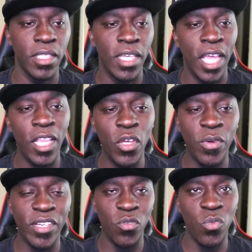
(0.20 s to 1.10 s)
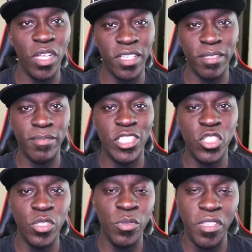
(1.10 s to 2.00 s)
Hello and welcome
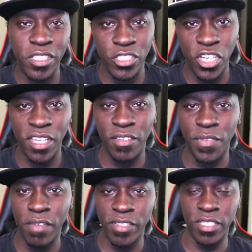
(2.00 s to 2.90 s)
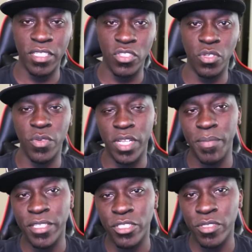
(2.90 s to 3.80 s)
to the channel. If you haven't done so already, make
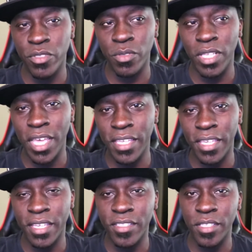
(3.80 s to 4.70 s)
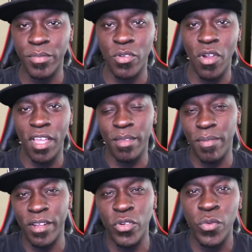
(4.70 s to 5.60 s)
sure to like and subscribe. I
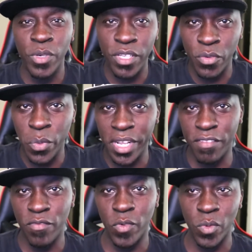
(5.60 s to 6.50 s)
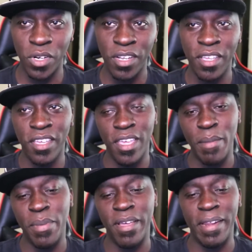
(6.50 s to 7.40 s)
don't know what you're waiting for,
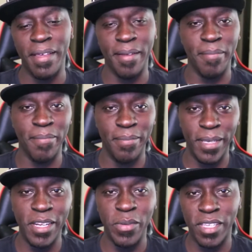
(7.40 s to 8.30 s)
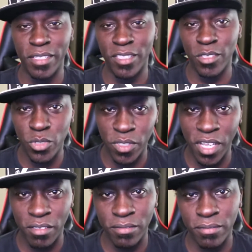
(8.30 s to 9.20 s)
but anyway, go do it
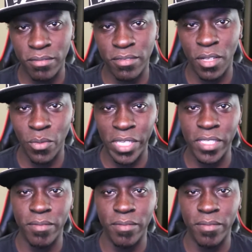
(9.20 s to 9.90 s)
now. I'll wait.